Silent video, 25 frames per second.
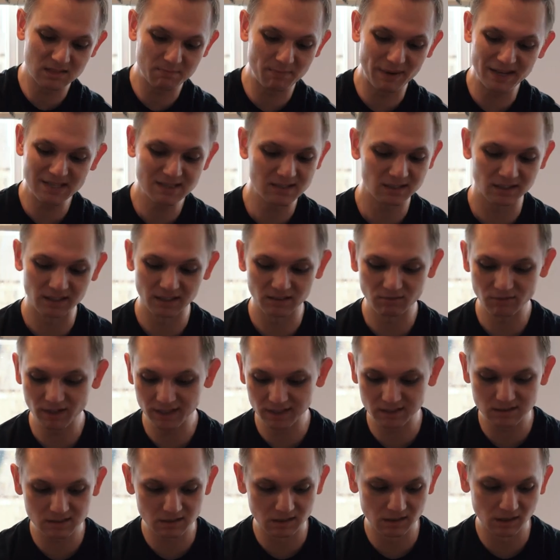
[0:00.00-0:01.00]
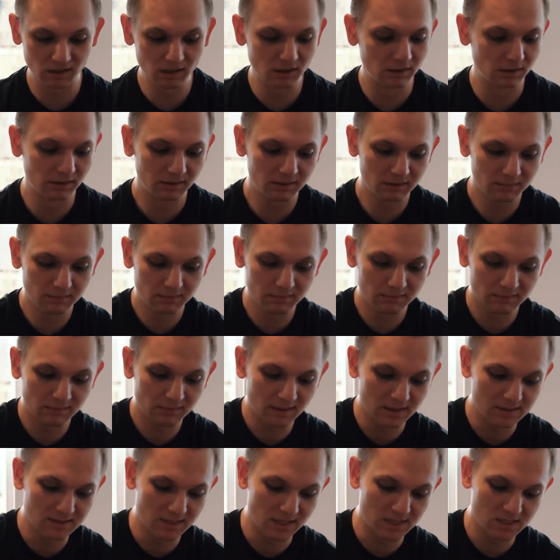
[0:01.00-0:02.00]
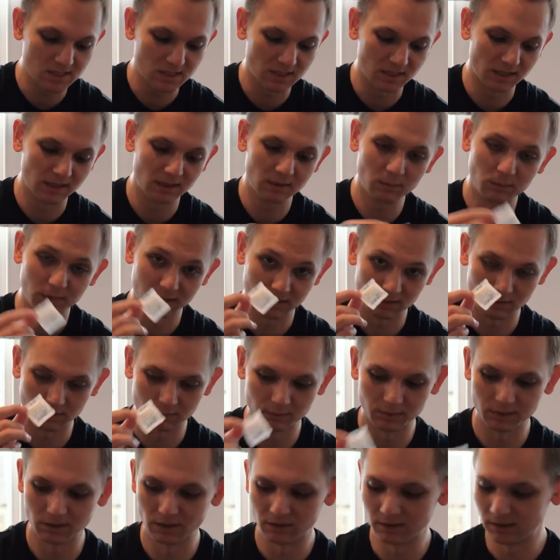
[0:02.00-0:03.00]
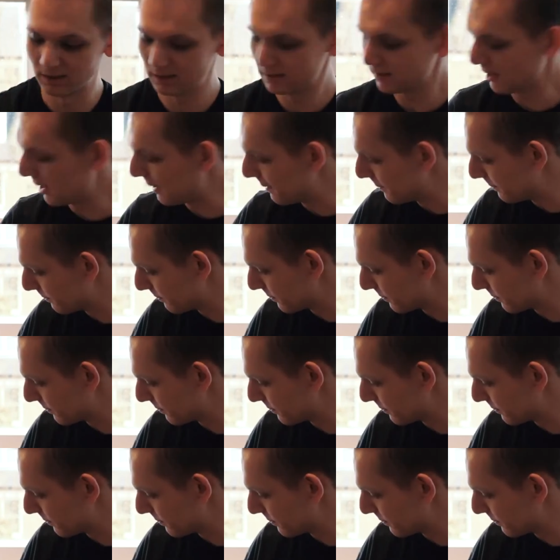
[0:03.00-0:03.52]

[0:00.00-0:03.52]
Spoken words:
basically ready to go. Essentially, we don't need that.